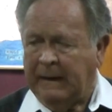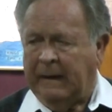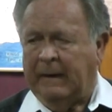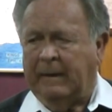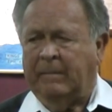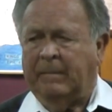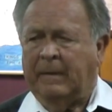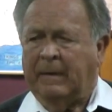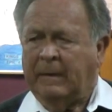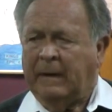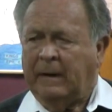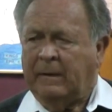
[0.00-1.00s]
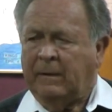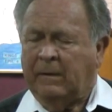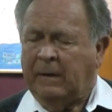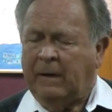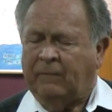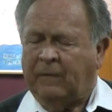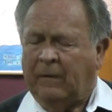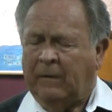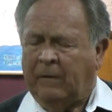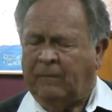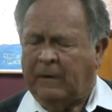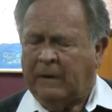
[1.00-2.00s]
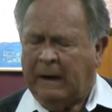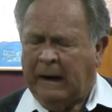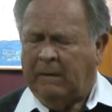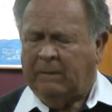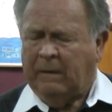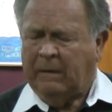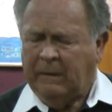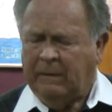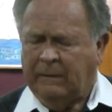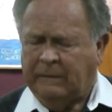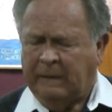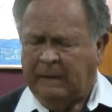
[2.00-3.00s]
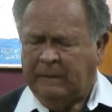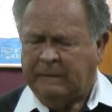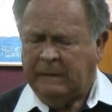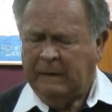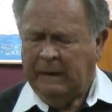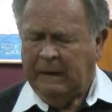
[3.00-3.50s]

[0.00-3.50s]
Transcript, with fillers: Uh, you, if, a, if an elder loses